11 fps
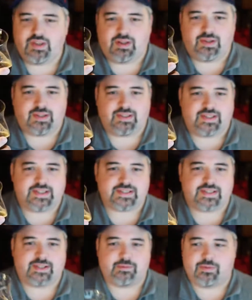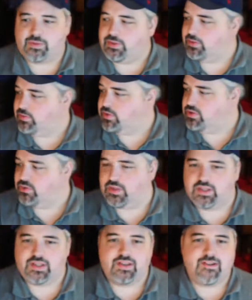oh hell yes, I am going to
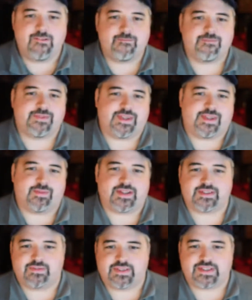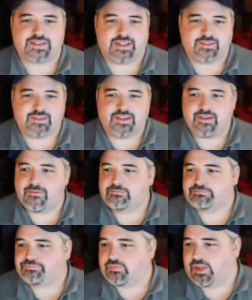enjoy the rest of this thing.
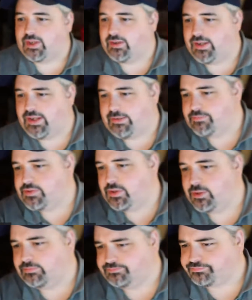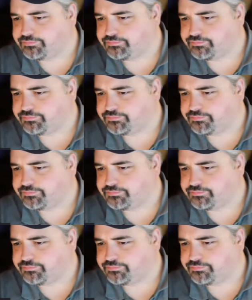Alrighty, so